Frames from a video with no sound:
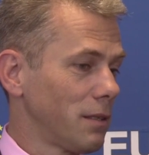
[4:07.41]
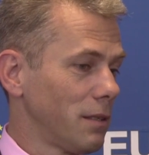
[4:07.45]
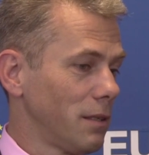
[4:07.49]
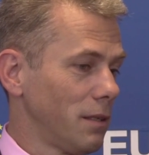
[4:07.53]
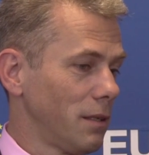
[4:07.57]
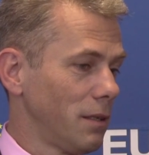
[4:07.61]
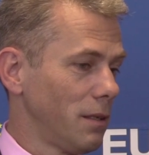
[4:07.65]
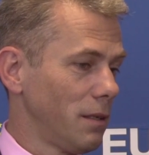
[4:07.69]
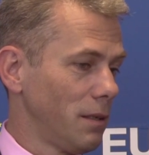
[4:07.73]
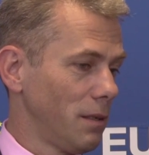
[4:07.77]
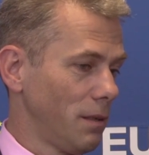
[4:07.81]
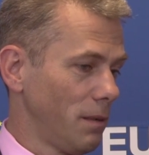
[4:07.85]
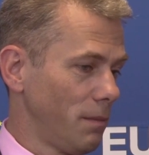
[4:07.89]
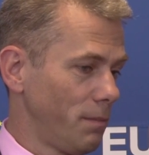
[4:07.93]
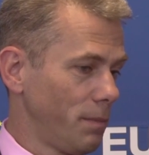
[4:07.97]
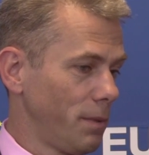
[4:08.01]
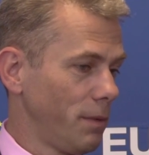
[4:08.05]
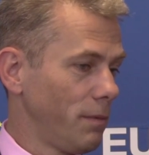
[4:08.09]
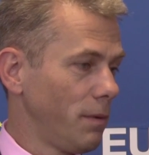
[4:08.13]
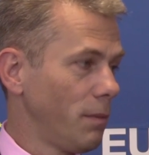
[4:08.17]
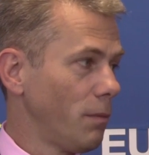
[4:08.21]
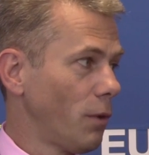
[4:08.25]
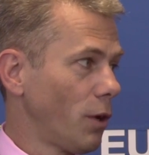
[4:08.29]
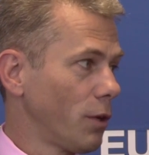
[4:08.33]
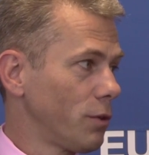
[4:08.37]

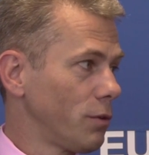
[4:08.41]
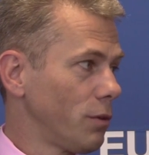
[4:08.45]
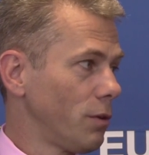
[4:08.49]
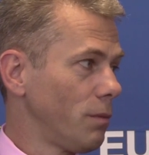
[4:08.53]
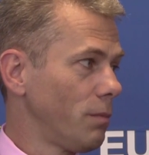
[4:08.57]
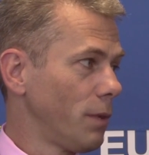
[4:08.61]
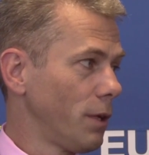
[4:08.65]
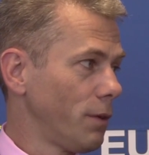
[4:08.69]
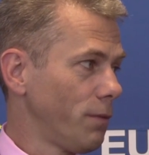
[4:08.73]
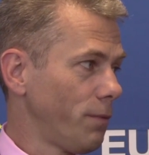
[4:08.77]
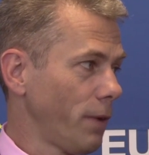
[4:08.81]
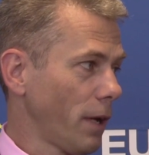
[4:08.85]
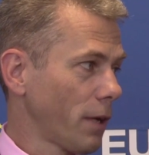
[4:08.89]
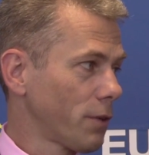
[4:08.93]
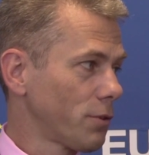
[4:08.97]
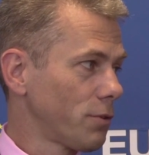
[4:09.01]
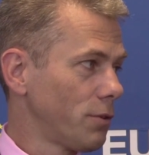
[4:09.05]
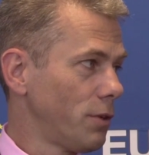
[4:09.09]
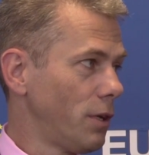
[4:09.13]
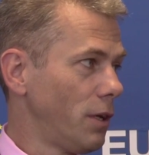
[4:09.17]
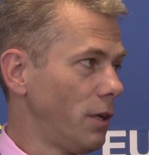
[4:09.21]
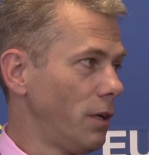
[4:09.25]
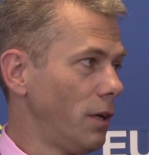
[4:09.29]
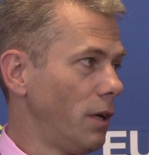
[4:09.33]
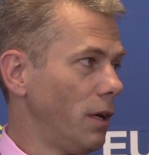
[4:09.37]
PV module
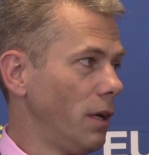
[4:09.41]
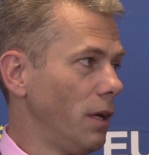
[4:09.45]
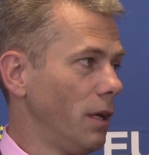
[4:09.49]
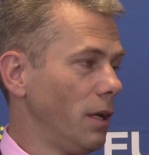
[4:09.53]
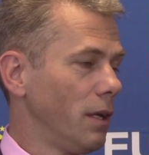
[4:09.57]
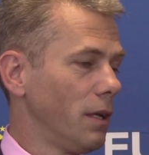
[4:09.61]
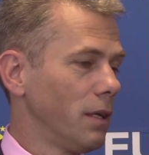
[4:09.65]
manufacturer.